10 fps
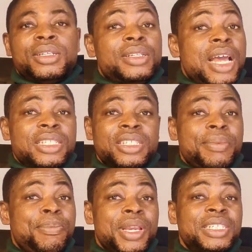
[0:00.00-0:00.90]
That is
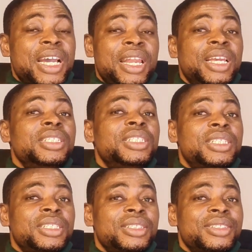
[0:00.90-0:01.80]
a big
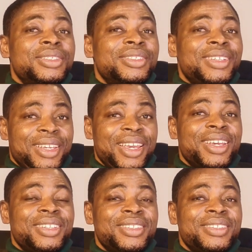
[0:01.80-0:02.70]
challenge
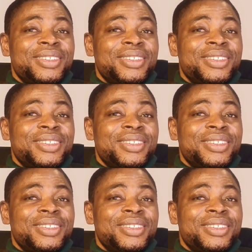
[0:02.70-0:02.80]
again.